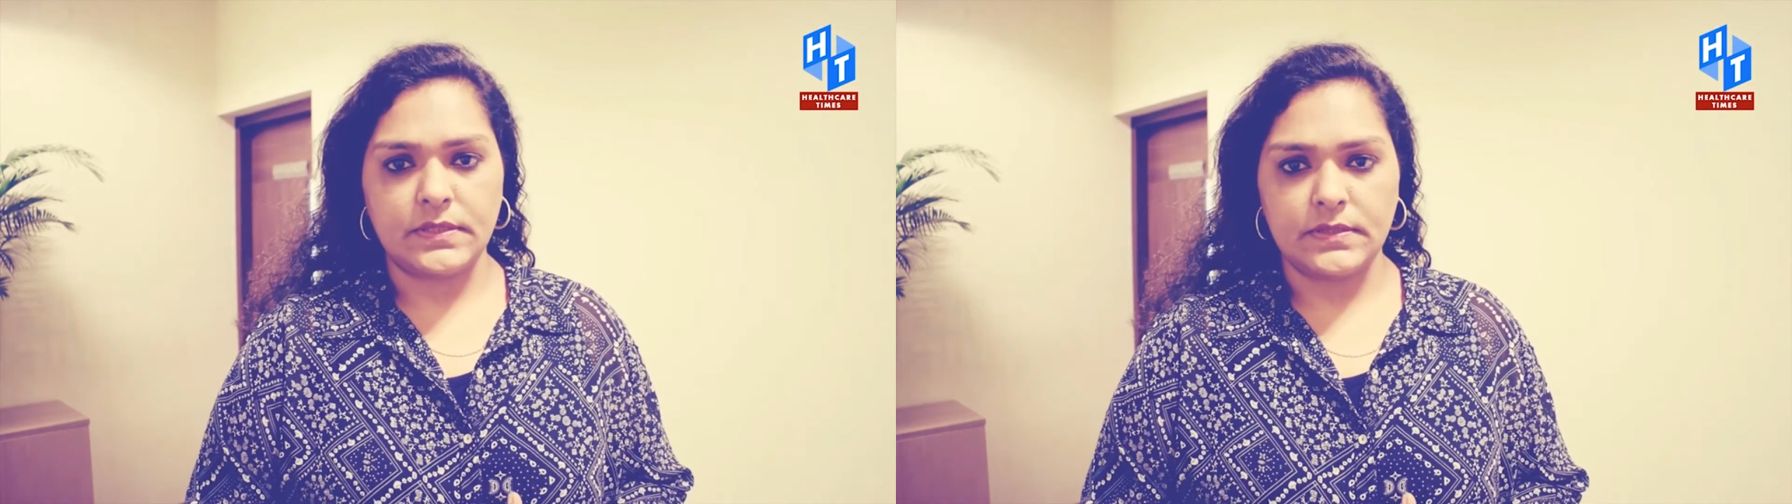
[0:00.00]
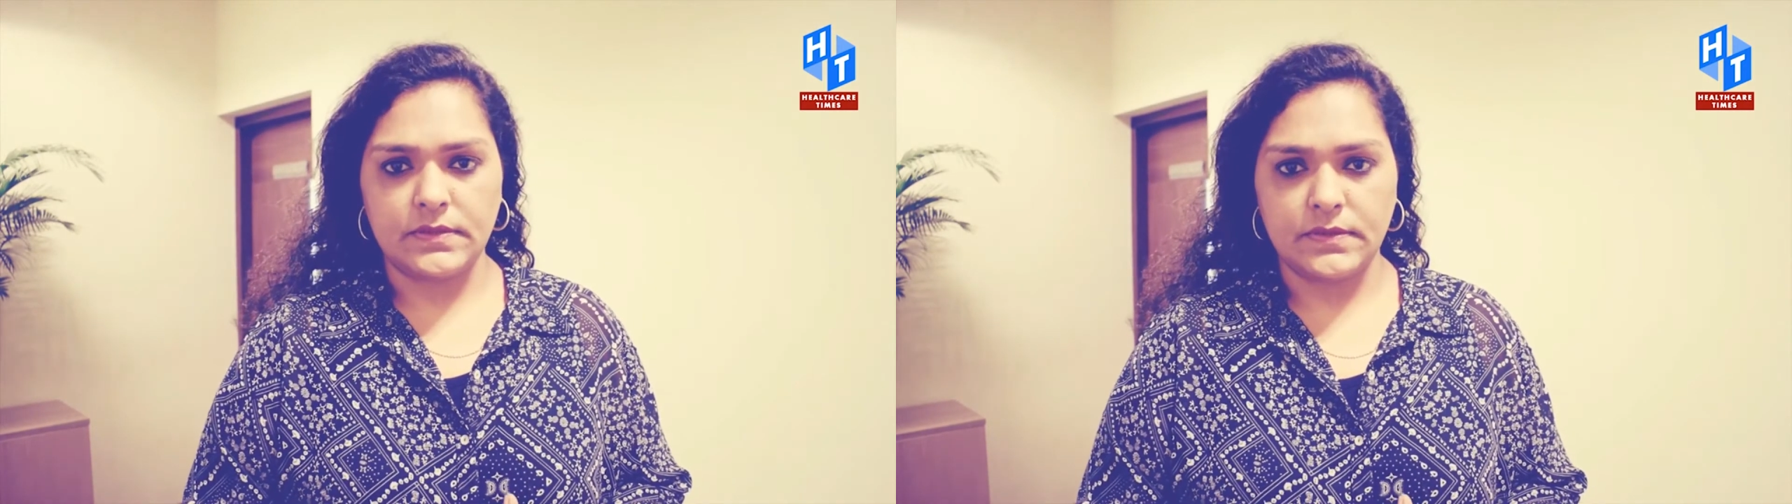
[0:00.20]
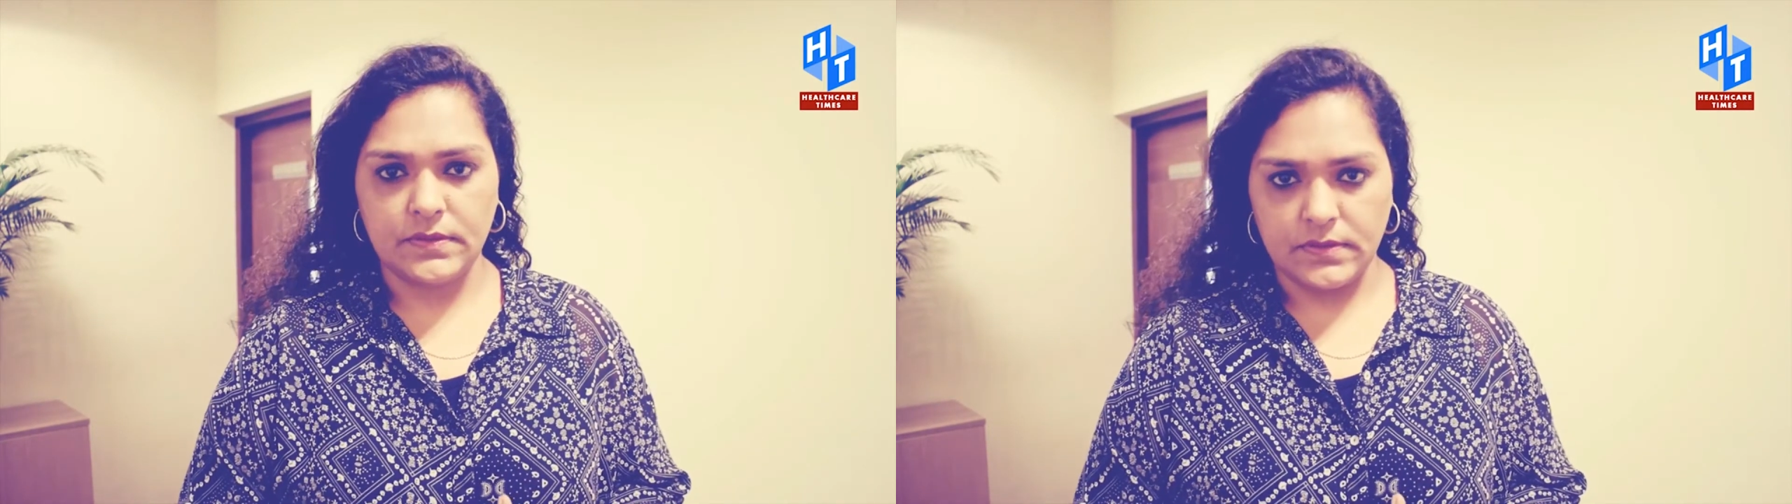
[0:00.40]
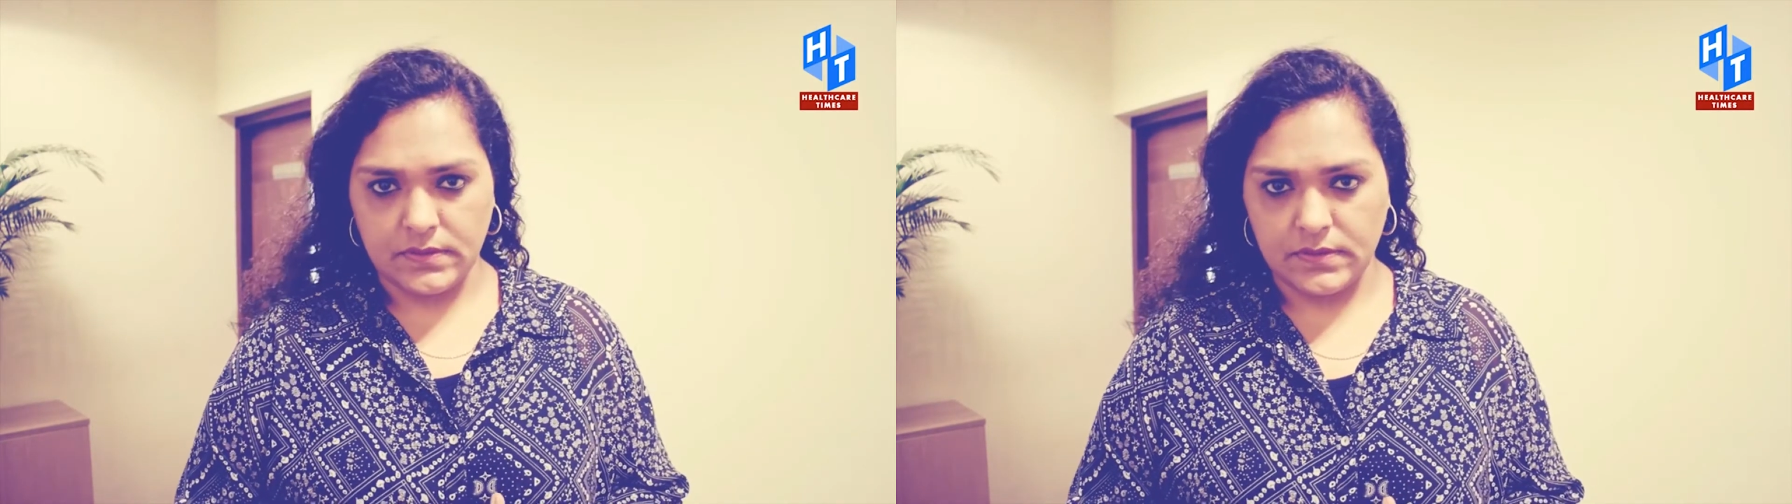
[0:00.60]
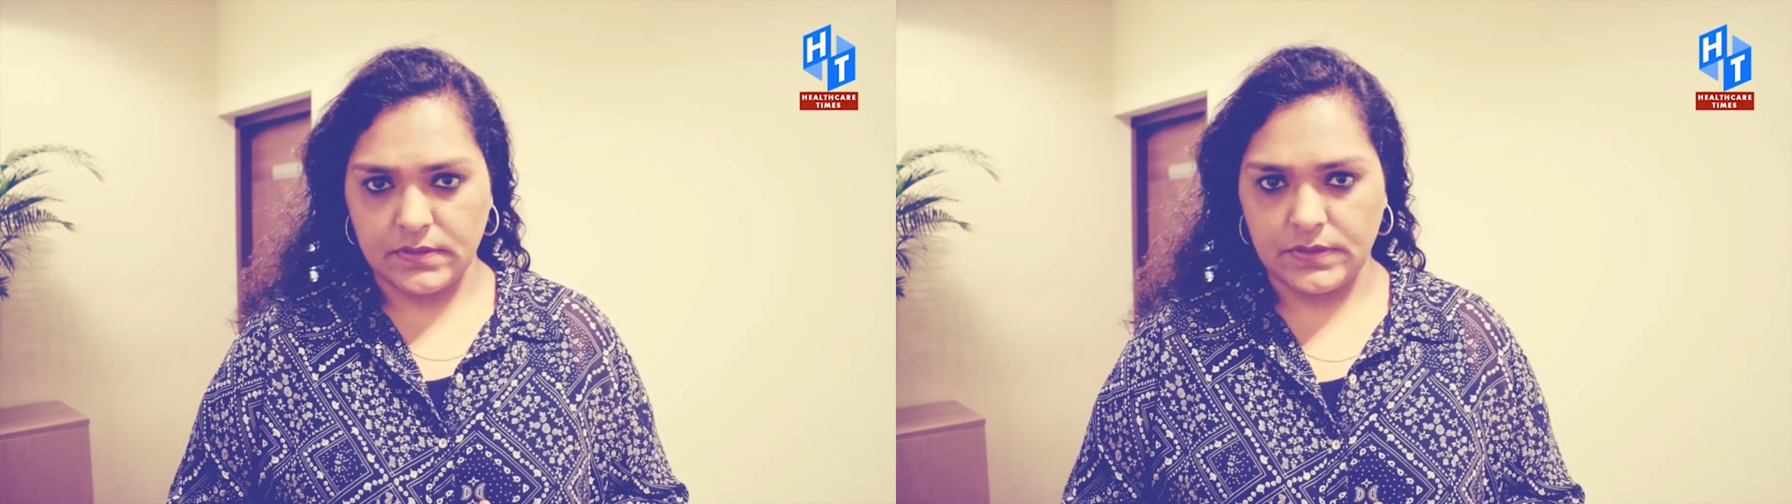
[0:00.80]

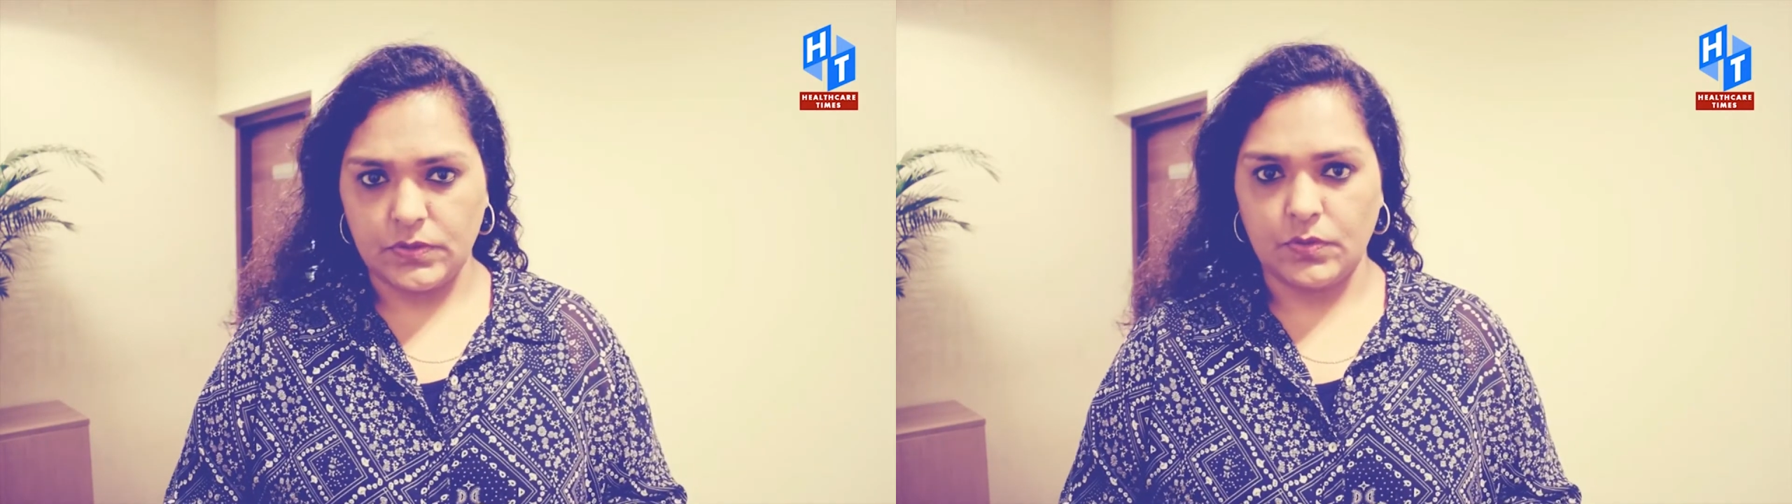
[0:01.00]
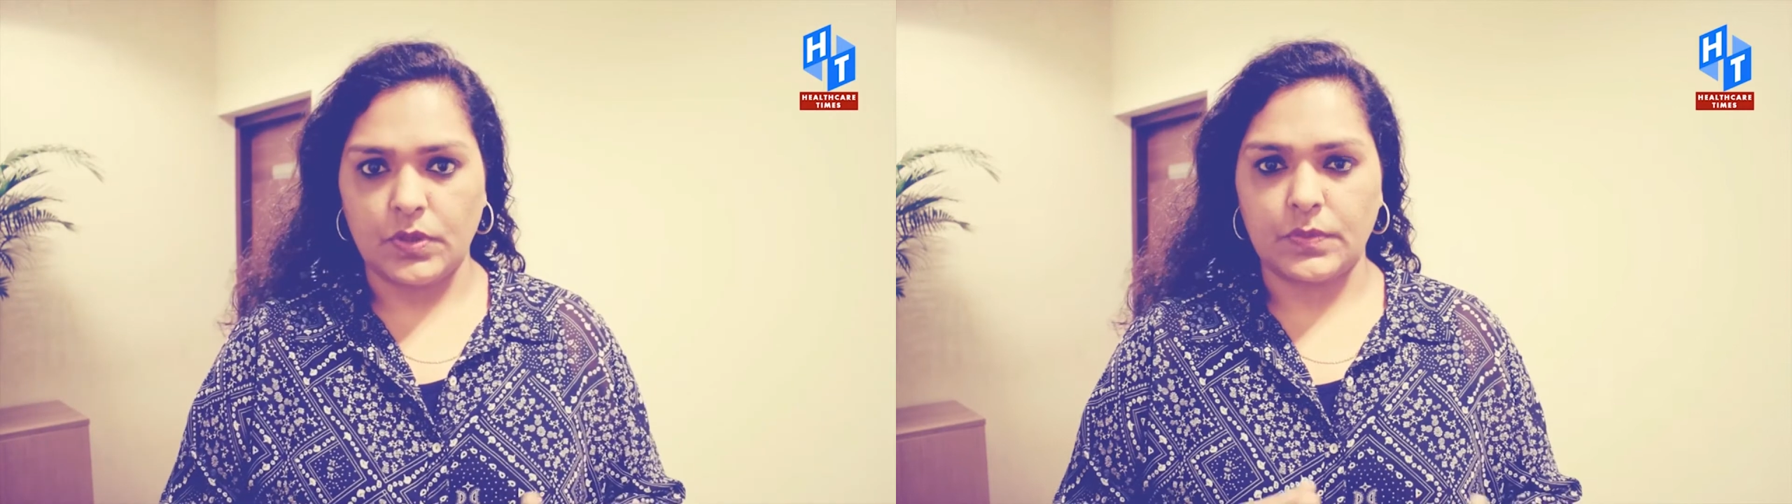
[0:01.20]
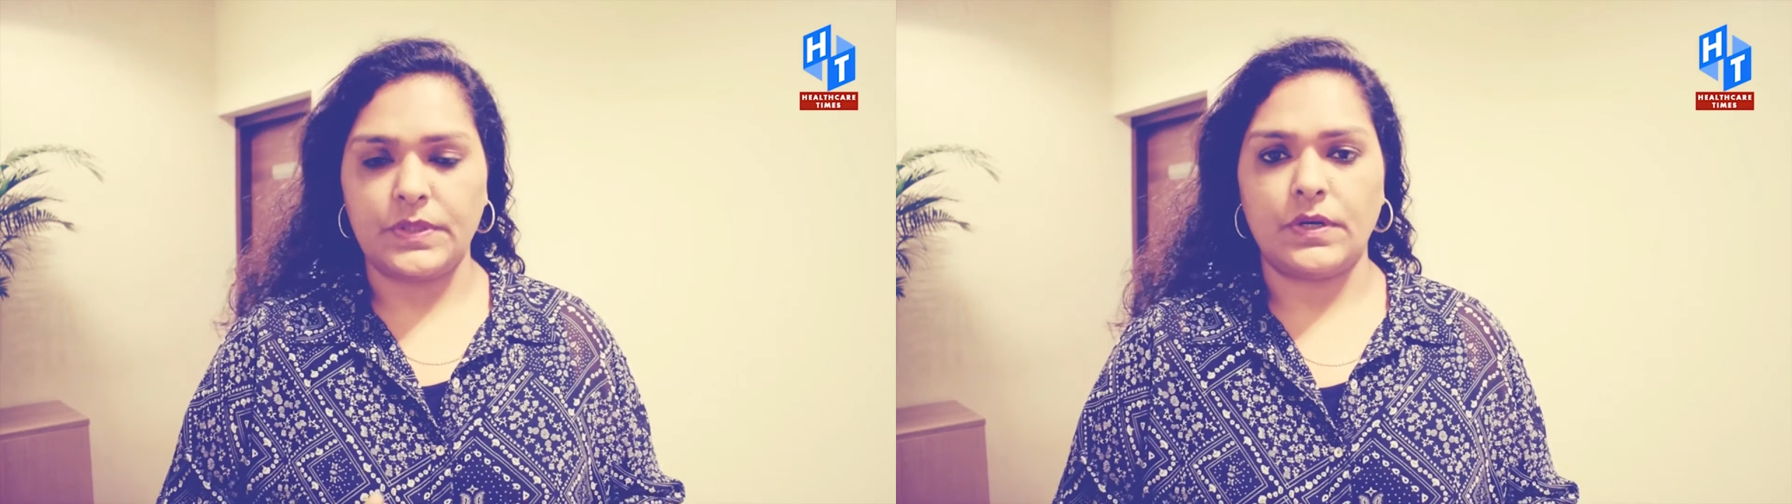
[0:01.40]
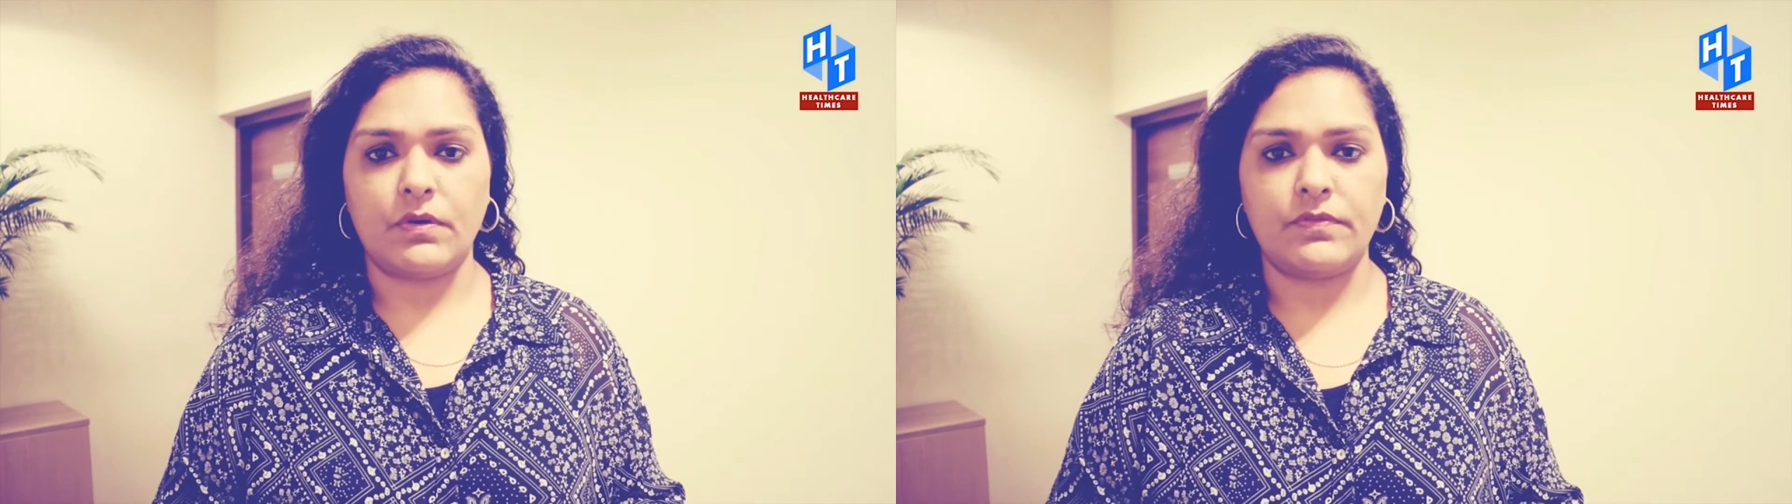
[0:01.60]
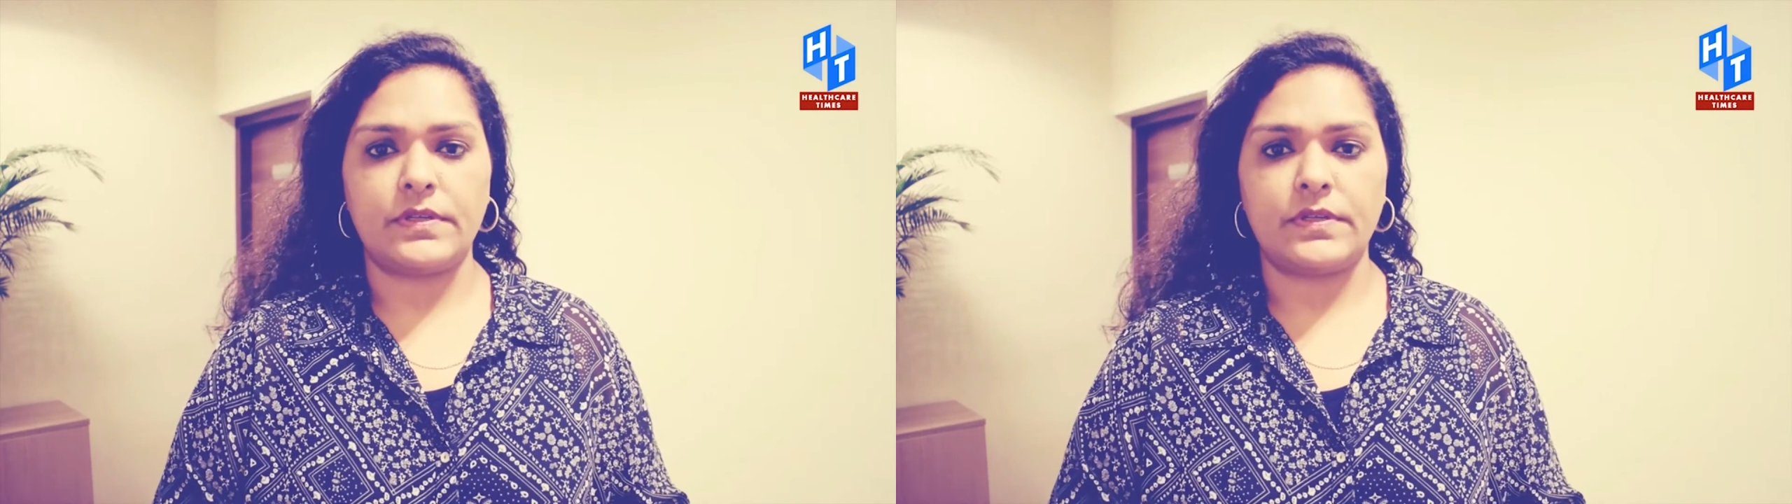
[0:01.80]
what we offer